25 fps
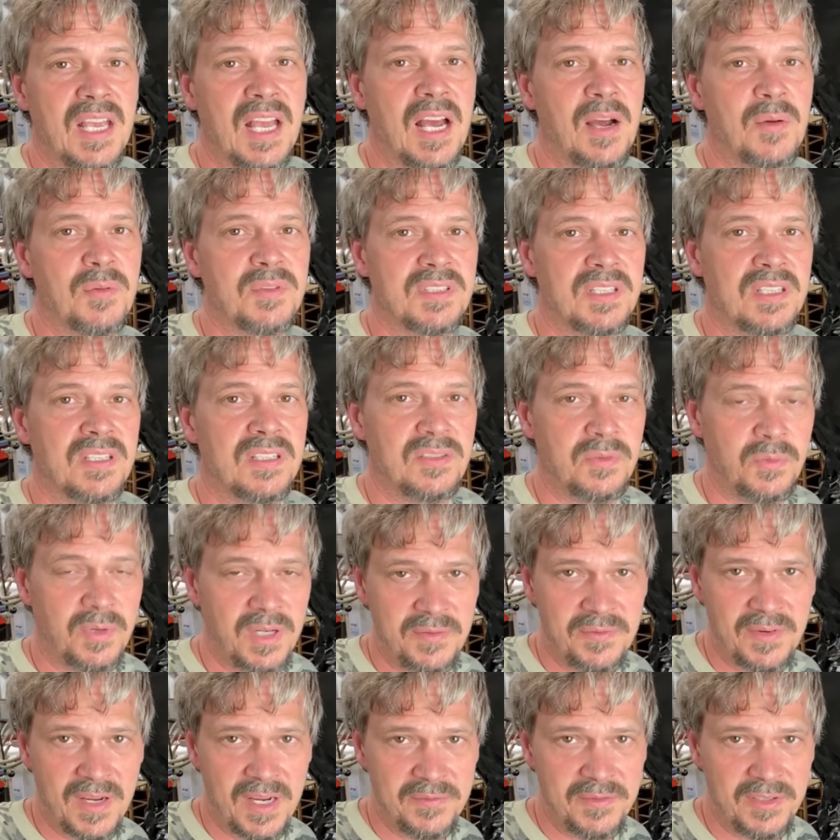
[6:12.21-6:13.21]
I was a
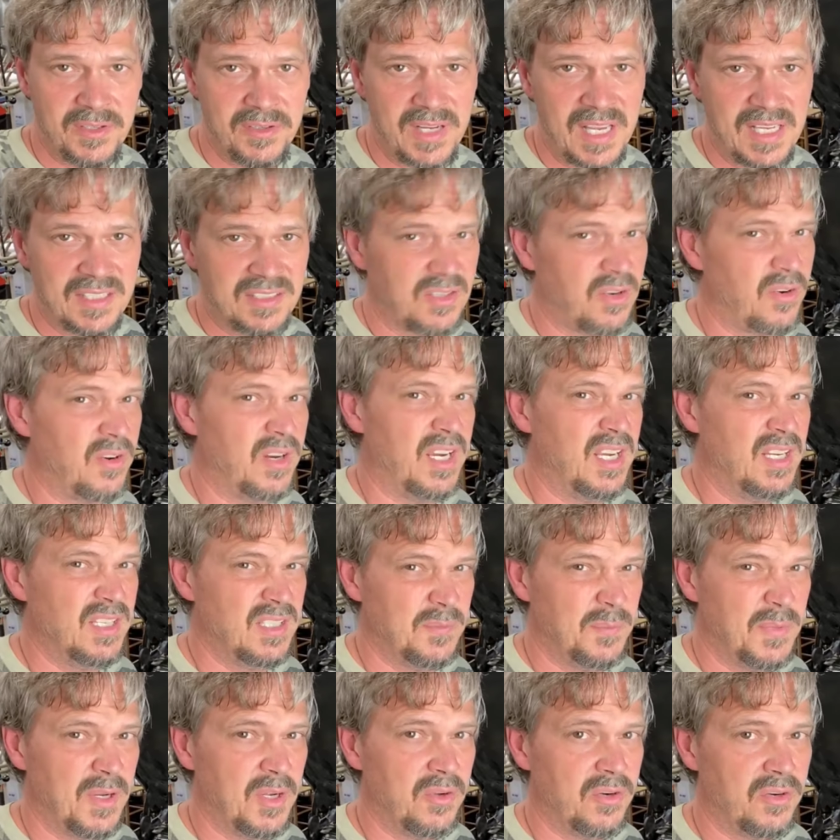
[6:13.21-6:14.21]
25-year NASCAR
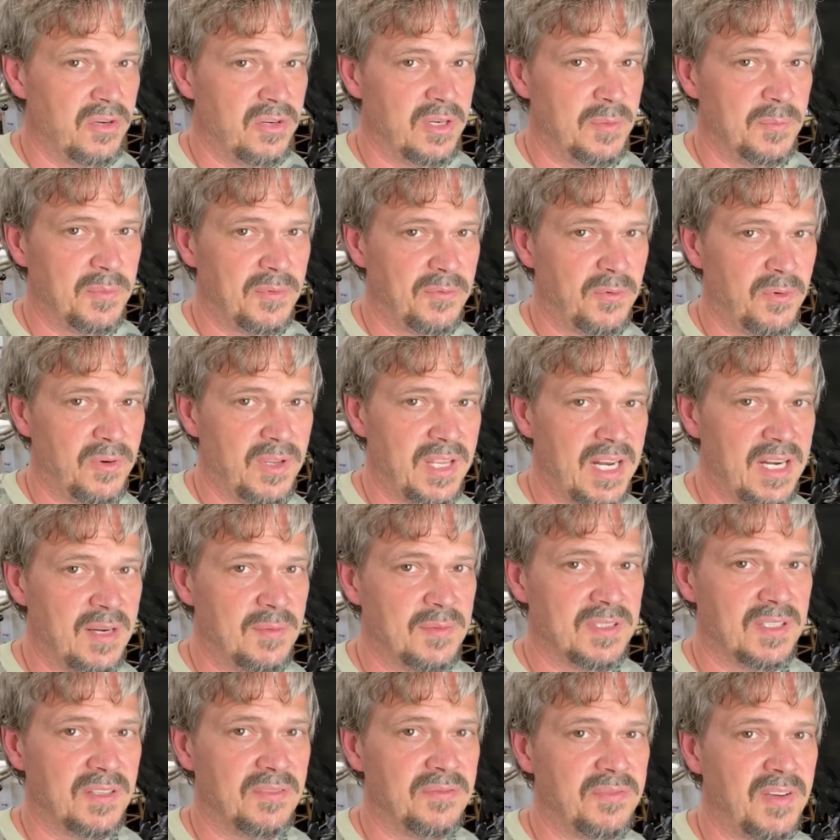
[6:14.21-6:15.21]
engine builder, and before that I
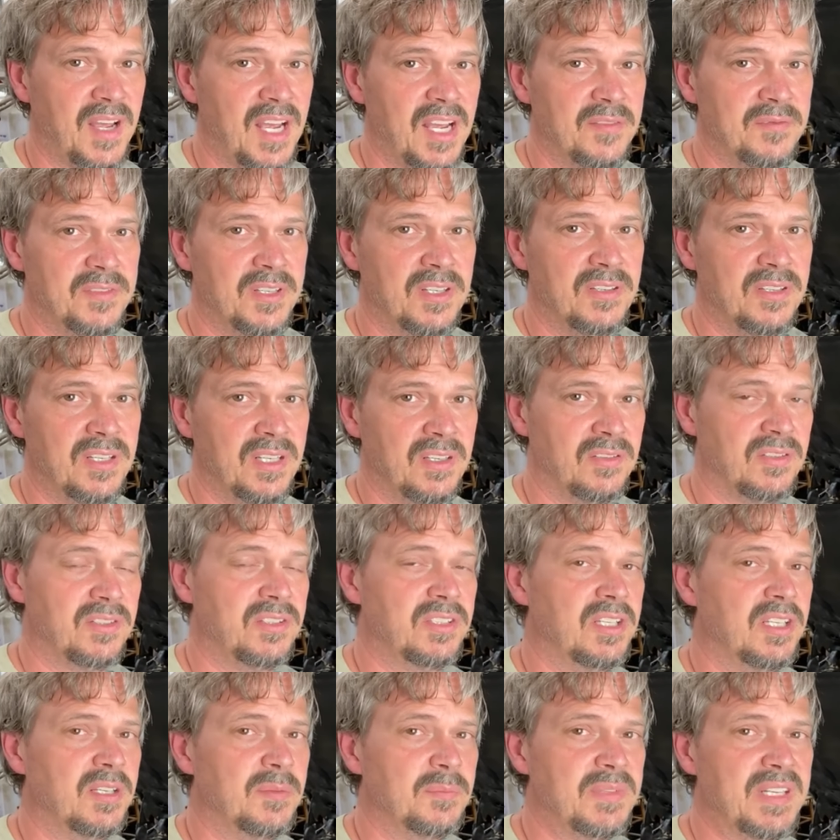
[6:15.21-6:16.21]
was a 5-year
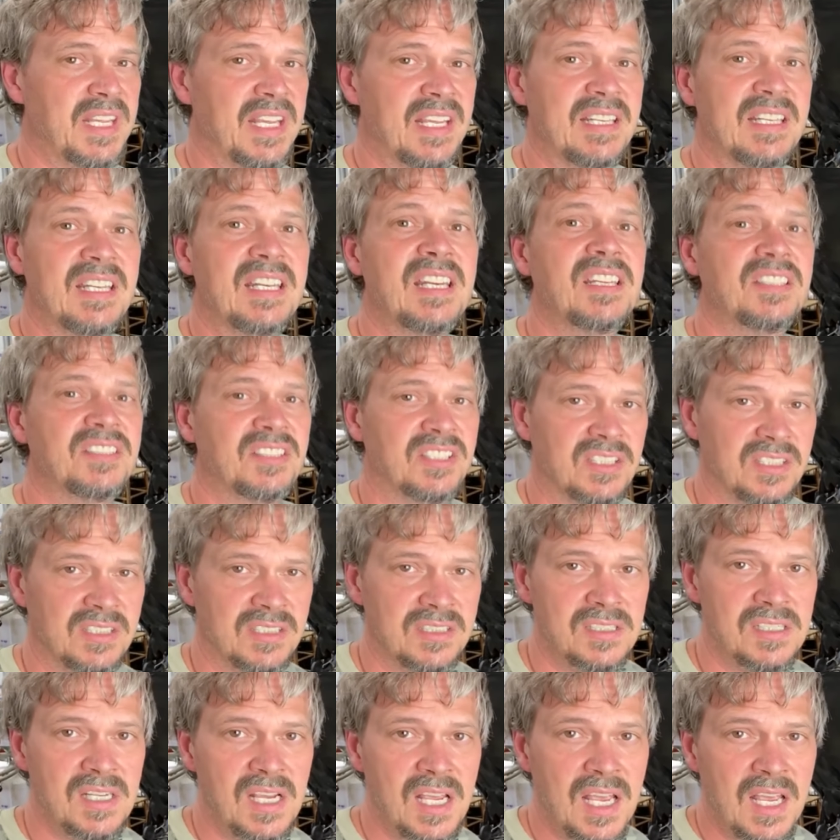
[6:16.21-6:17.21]
dealership
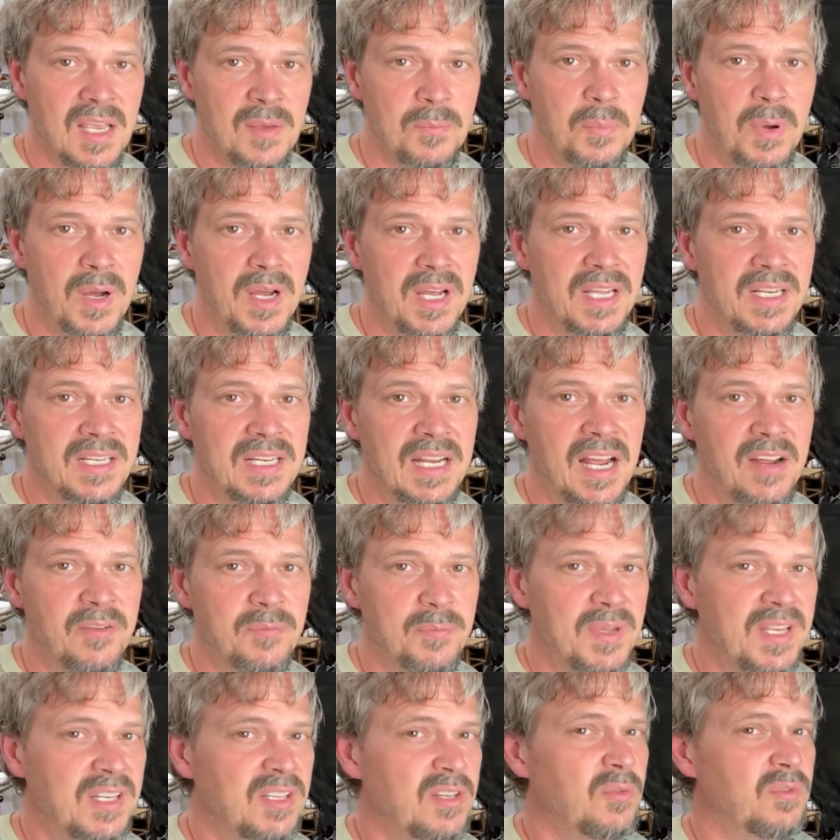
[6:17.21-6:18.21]
technician, but
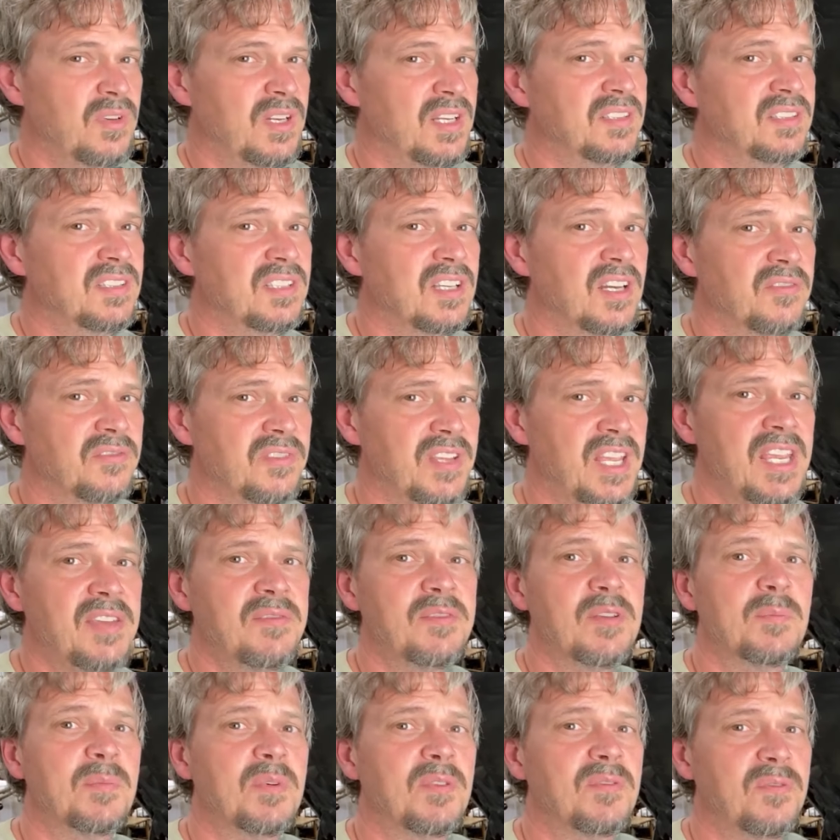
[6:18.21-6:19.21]
I've been doing this stuff
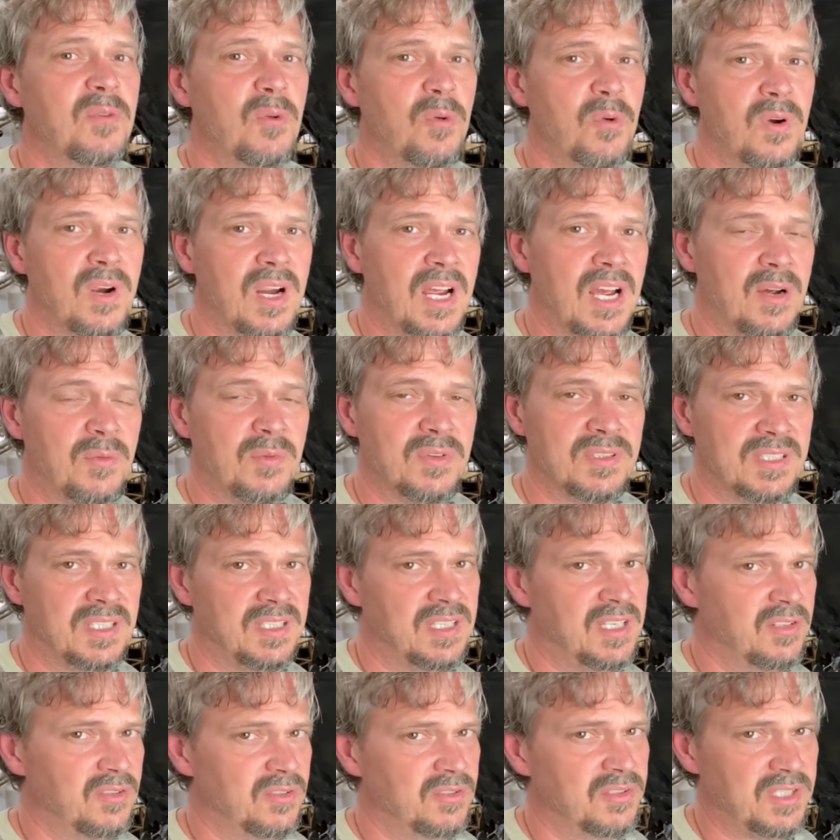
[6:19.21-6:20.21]
even before I was
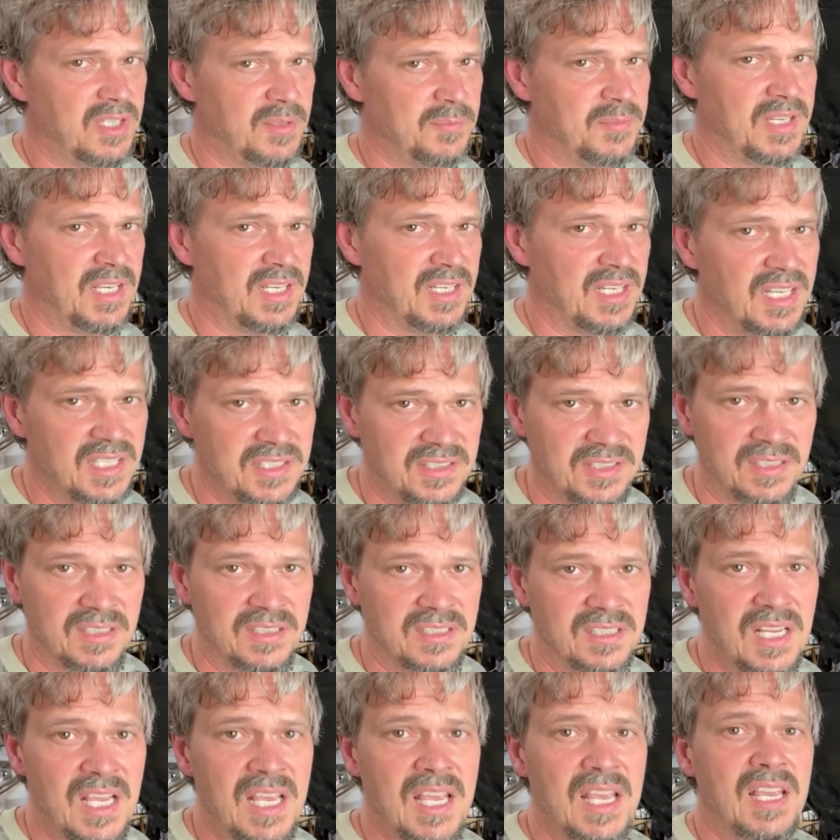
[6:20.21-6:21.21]
a dealership
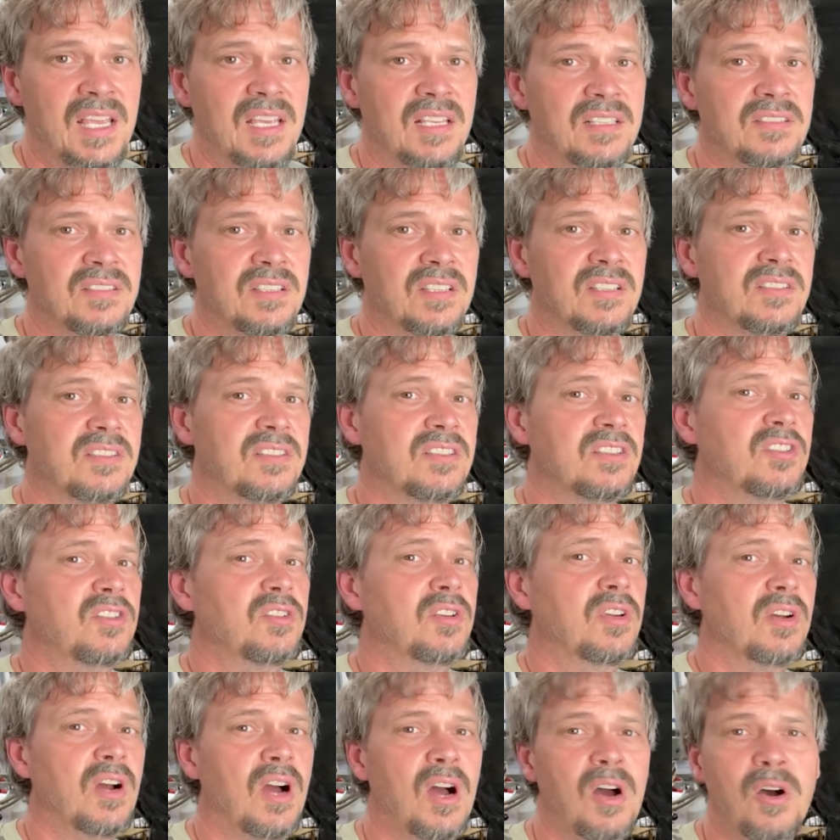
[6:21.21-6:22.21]
technician. It's just,
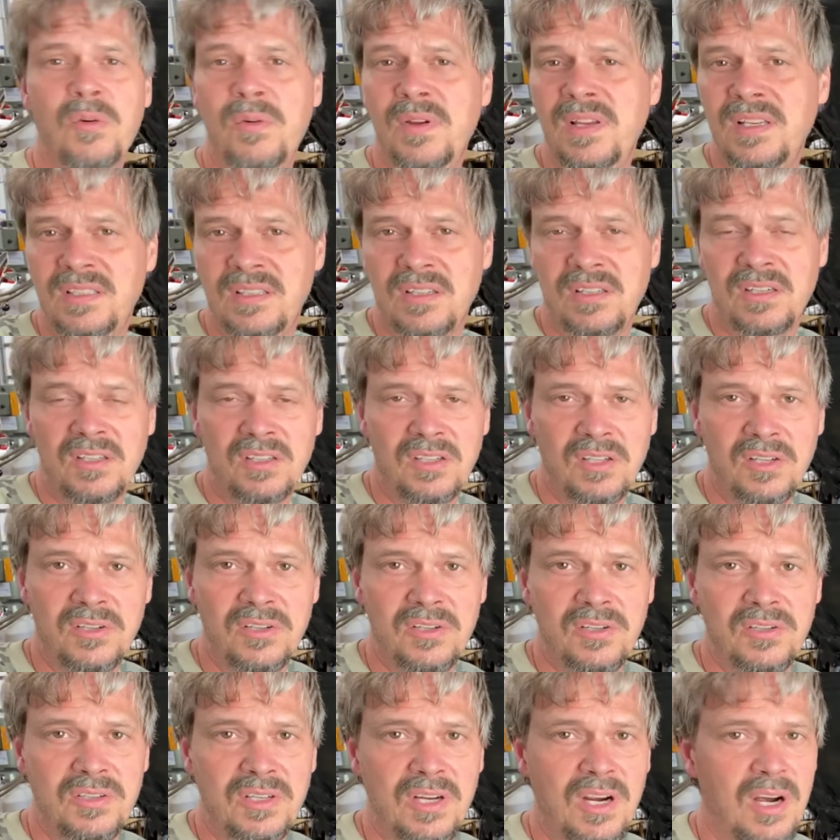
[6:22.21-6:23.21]
you're always gonna
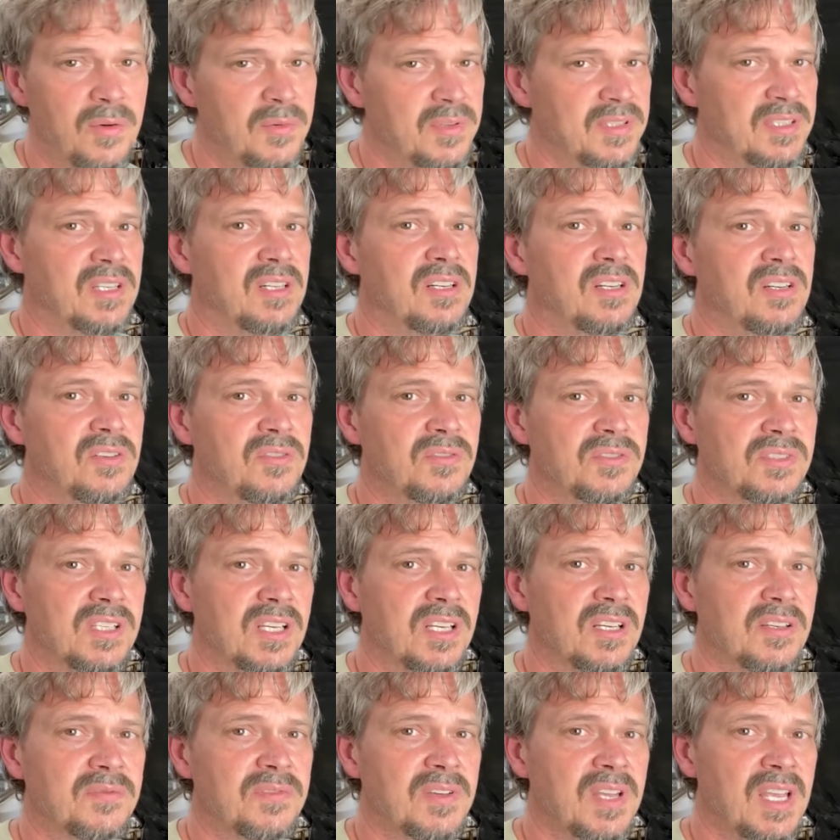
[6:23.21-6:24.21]
learn, you're always gonna do
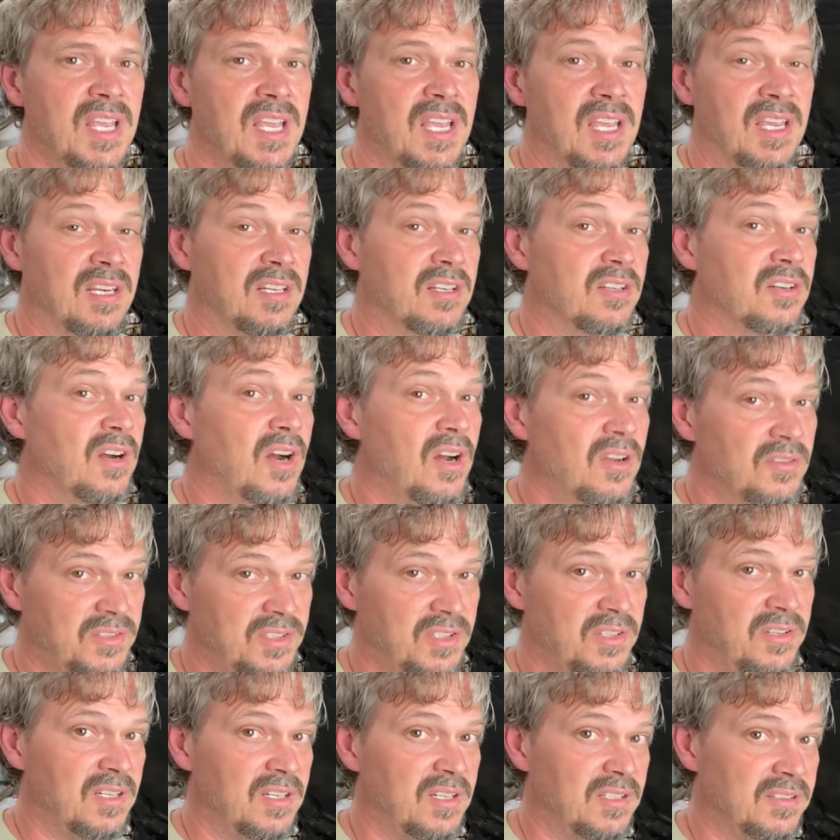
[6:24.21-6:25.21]
stuff, and you're
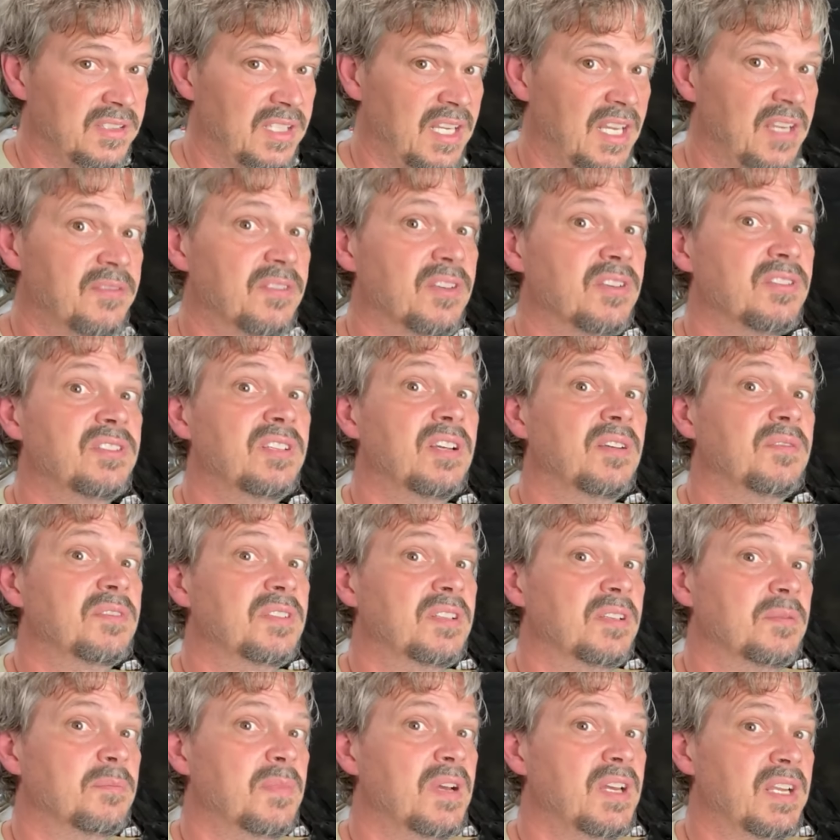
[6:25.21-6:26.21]
also gonna save yourself
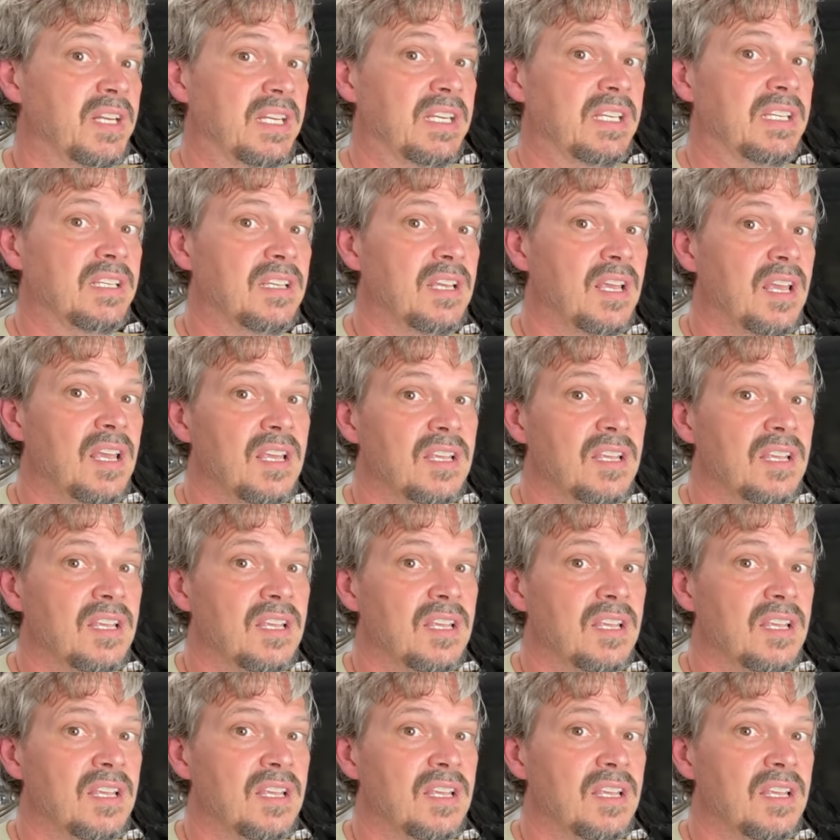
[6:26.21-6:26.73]
some money.